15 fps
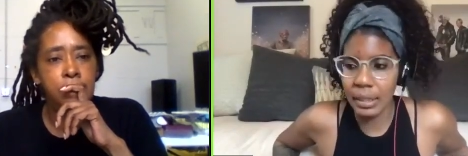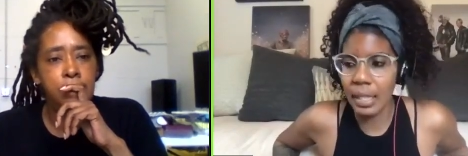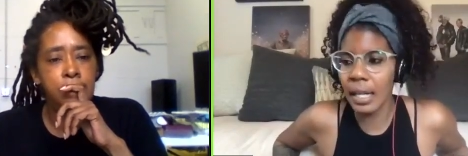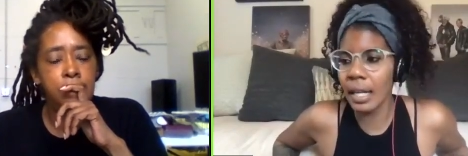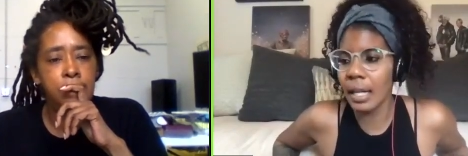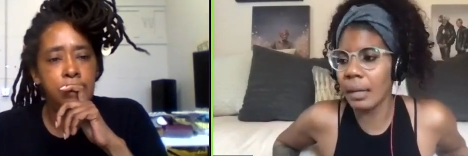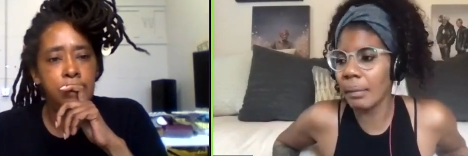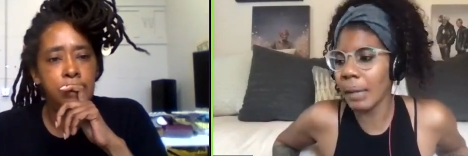
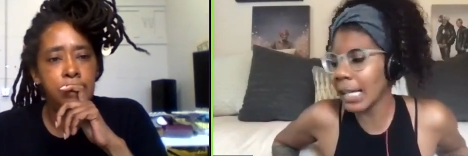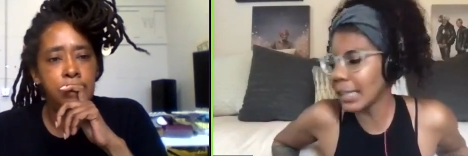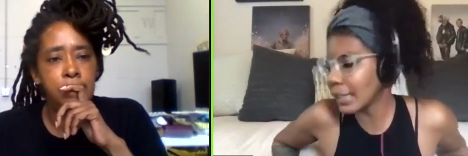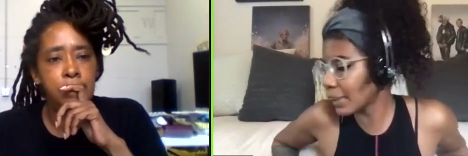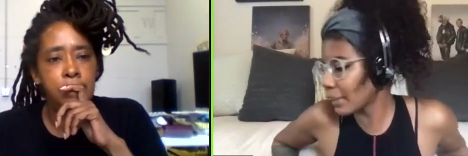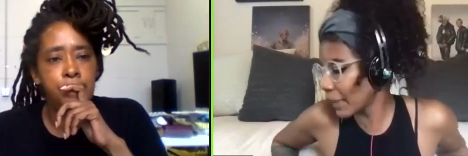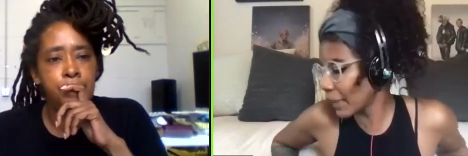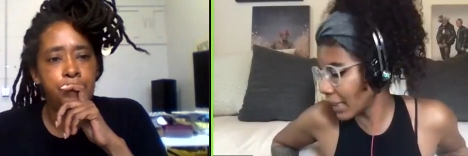Speaker 1: Um, I
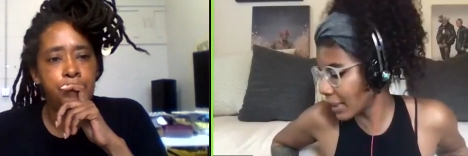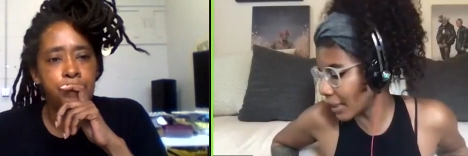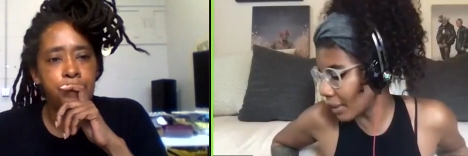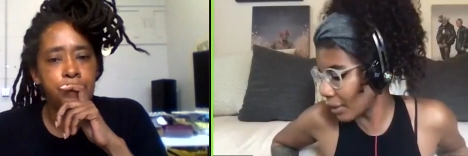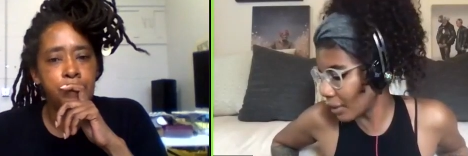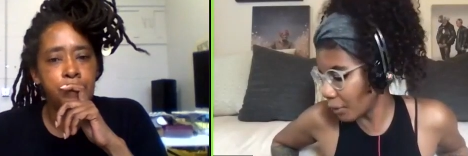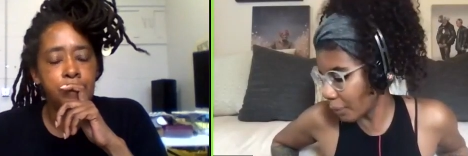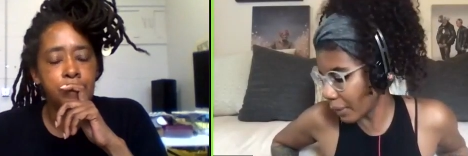just finished a
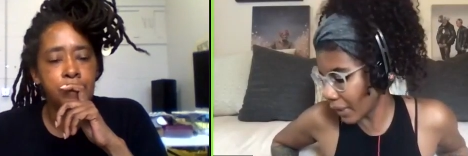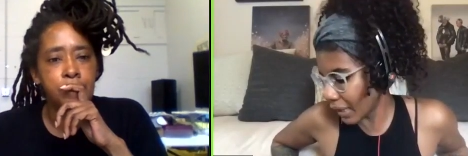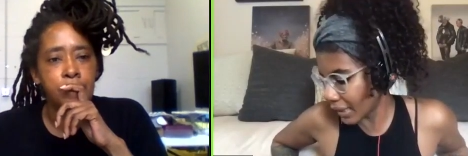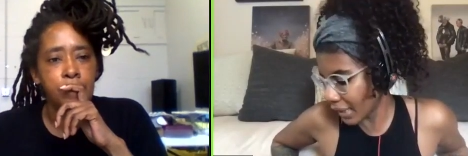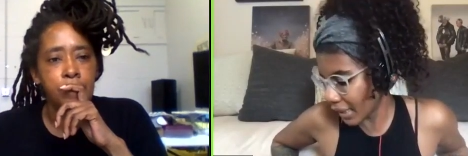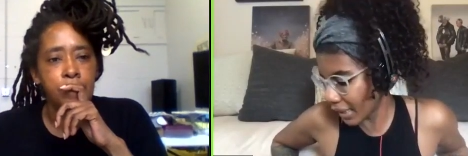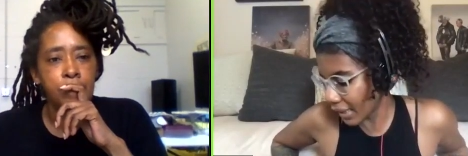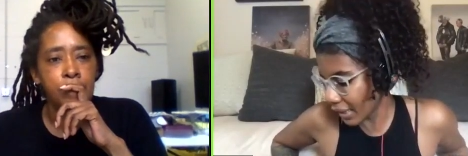new
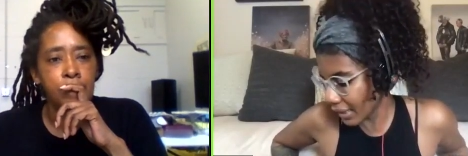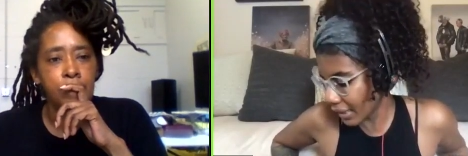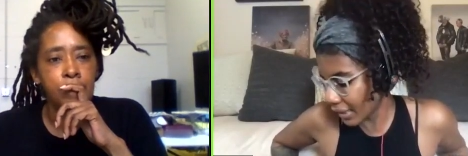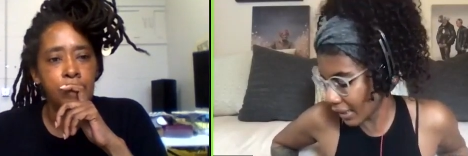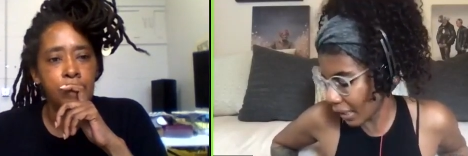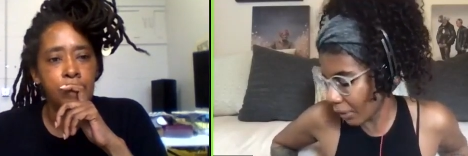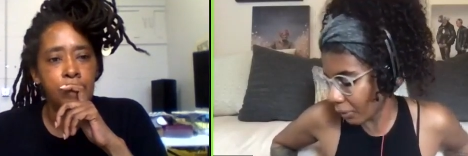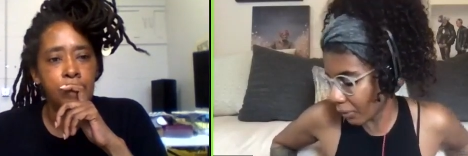project
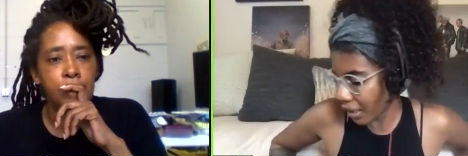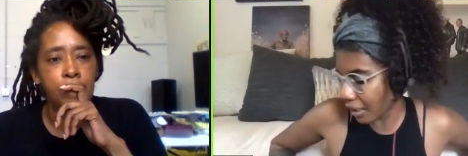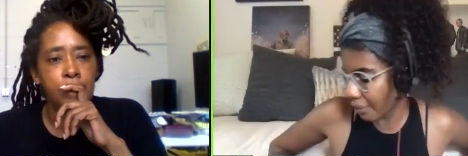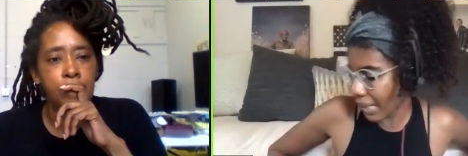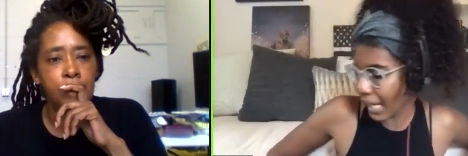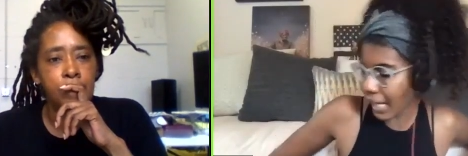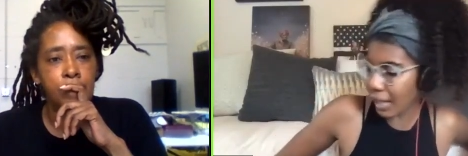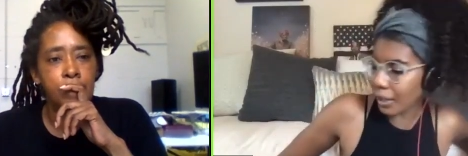that will come
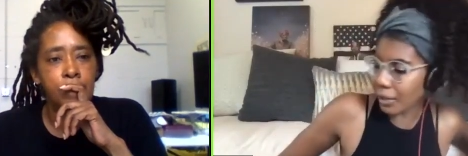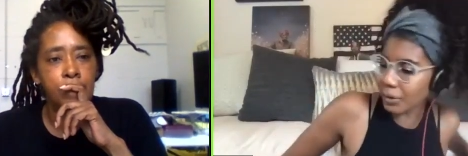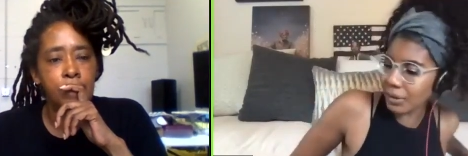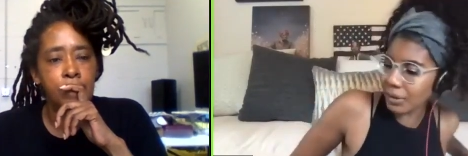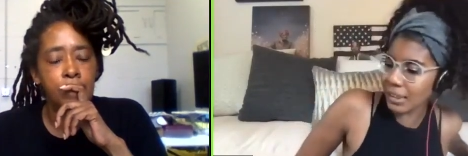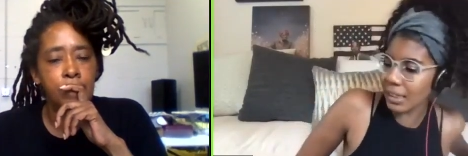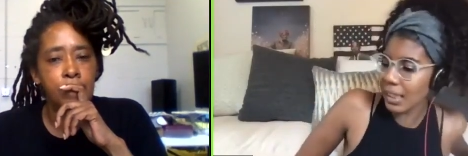out.